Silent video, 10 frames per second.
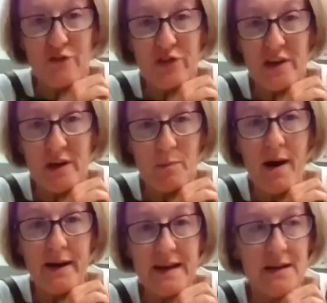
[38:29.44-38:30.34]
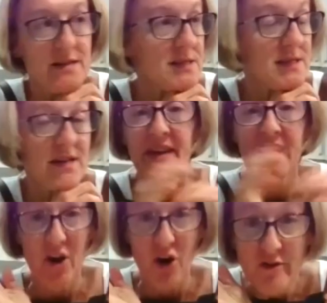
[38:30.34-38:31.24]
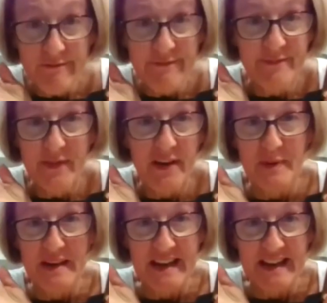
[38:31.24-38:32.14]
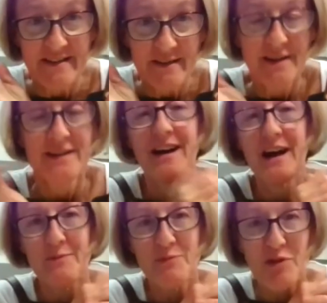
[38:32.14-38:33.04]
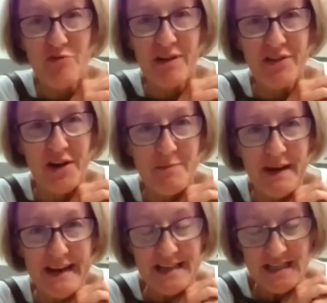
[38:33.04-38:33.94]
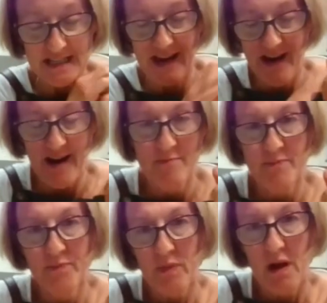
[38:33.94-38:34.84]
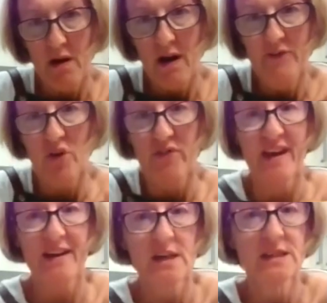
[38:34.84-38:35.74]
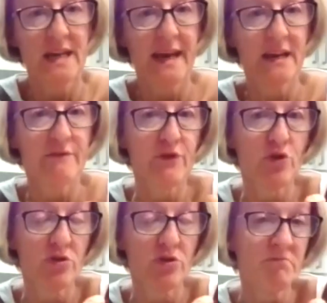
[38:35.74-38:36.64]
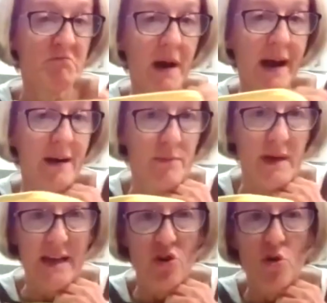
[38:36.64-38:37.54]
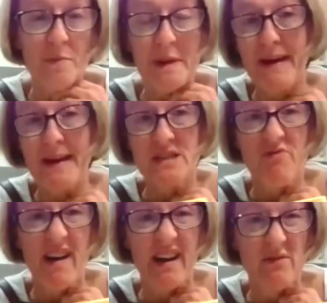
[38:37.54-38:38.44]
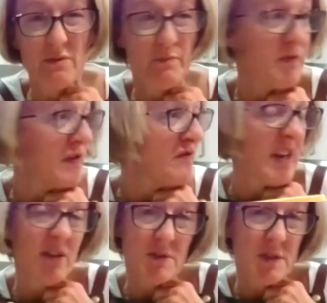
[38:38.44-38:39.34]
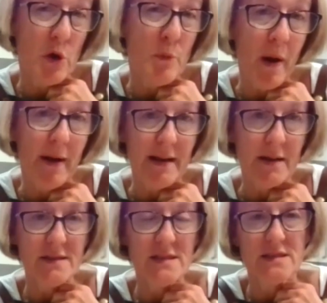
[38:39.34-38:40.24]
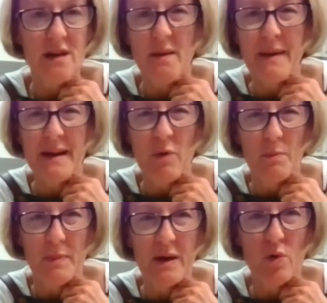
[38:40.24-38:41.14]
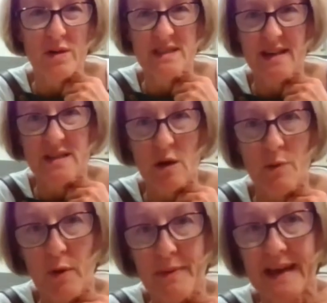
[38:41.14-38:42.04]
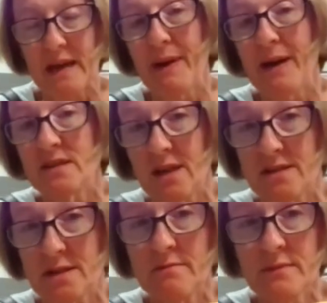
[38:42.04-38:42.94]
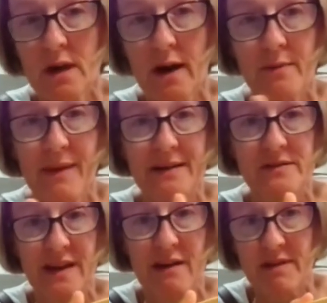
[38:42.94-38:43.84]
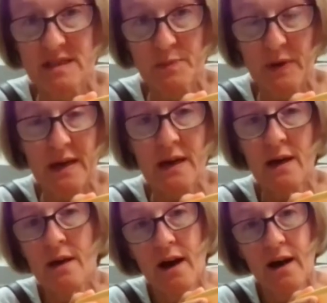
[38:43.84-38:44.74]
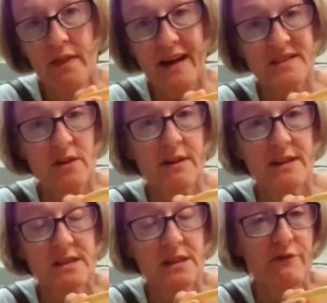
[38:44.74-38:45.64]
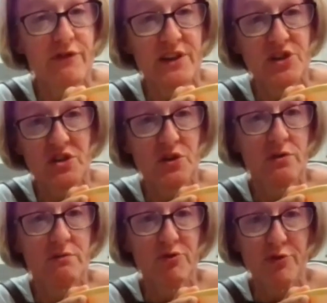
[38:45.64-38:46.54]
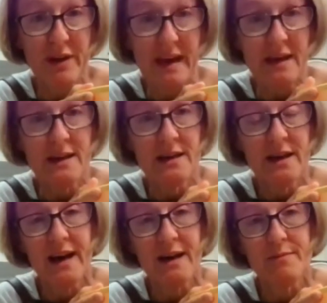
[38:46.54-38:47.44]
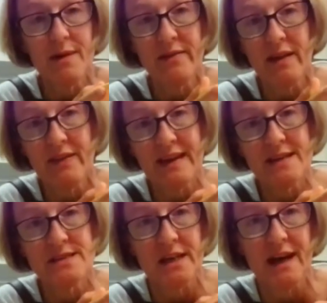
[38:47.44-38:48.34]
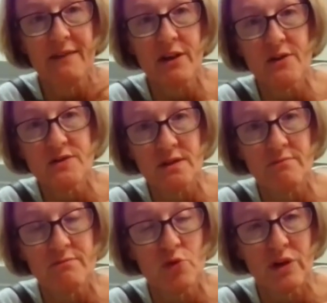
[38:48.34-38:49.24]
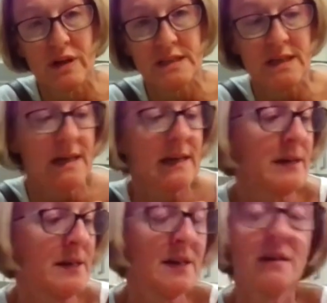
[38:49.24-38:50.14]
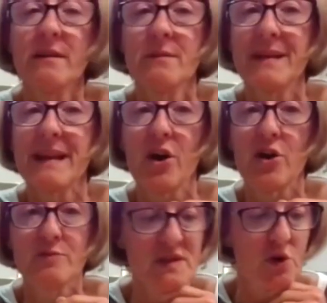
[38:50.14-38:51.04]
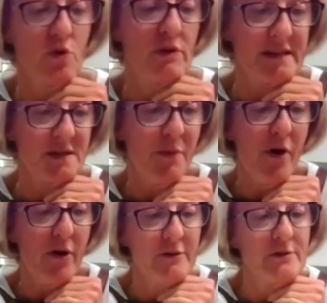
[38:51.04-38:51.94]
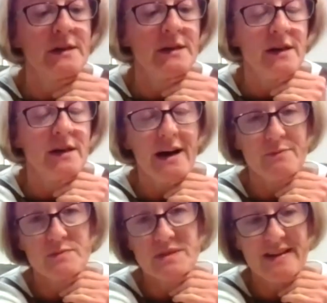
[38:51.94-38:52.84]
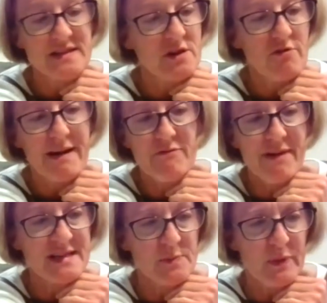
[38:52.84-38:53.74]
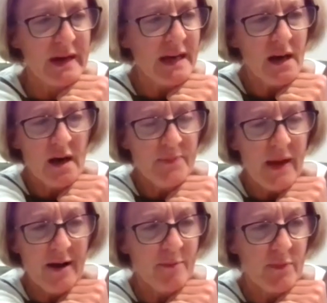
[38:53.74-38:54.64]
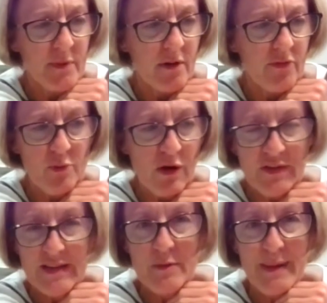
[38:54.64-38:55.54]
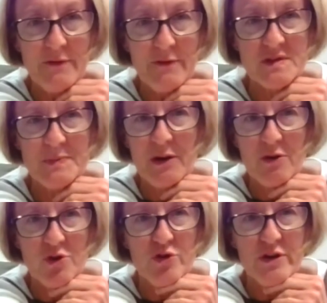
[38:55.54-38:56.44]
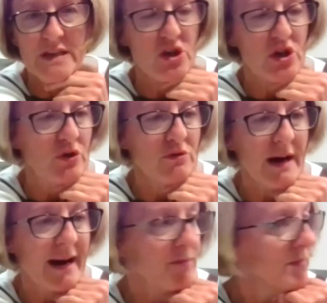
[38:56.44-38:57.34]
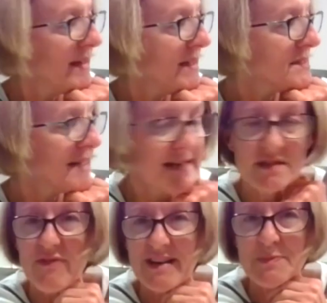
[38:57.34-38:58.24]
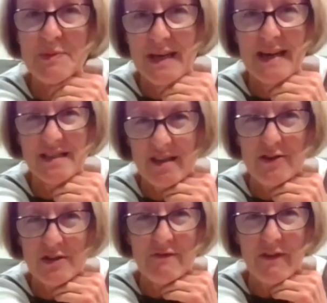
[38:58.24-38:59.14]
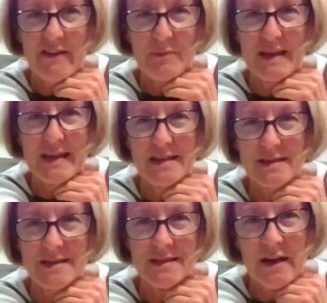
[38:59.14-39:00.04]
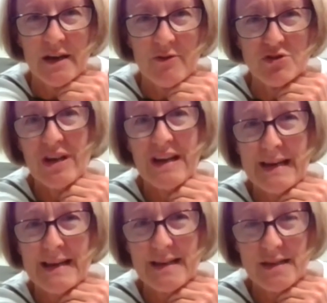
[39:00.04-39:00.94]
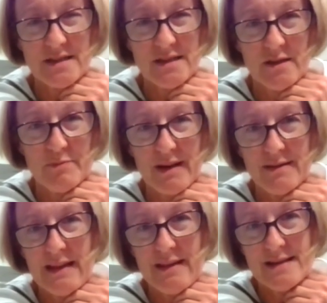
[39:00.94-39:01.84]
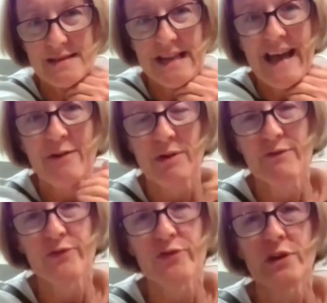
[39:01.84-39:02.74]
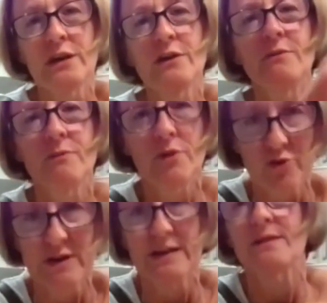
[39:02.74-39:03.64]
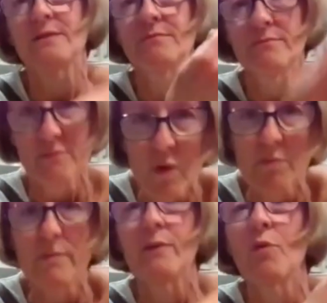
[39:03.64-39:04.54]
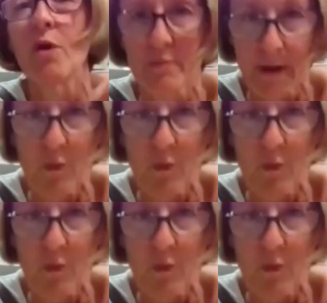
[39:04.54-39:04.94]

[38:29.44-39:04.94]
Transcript: off the pikelets, they're gone. They've been eaten, the 3 that I made. I've got that container full. It normally makes around 15 or so pikelets. I made quite big ones there, so I'll probably get about a dozen out of that recipe. That's going into the fridge until the morning, and then the kids can have those at morning tea in the middle of homeschooling tomorrow. So that's a great recipe. The one thing that baffles me on Cookie Do, it says the recipe takes 35 minutes, which it clearly doesn't, but I think that's allowing for you cooking them one by one